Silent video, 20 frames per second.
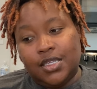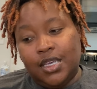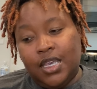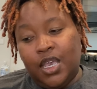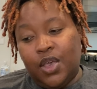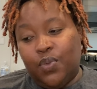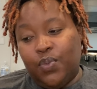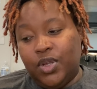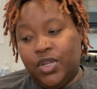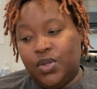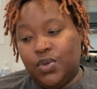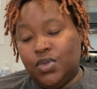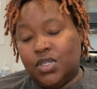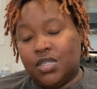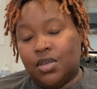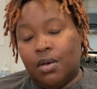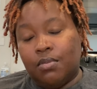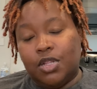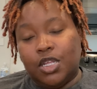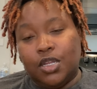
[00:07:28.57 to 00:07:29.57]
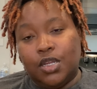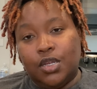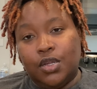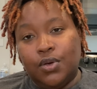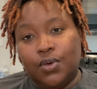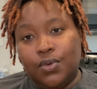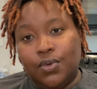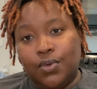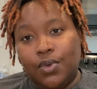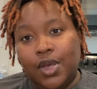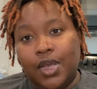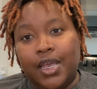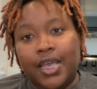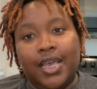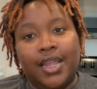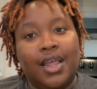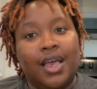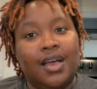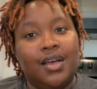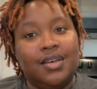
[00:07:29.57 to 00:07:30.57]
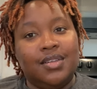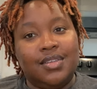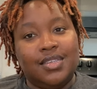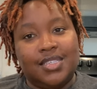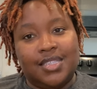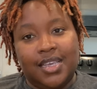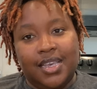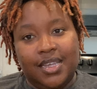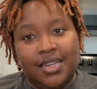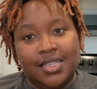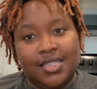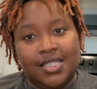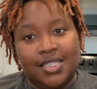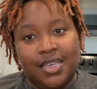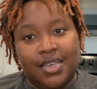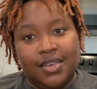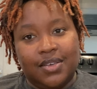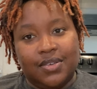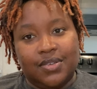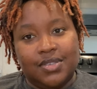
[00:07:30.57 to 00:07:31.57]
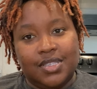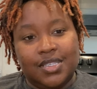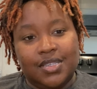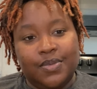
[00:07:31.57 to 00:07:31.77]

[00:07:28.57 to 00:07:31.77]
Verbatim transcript: Can we do something new? And I understand it sales,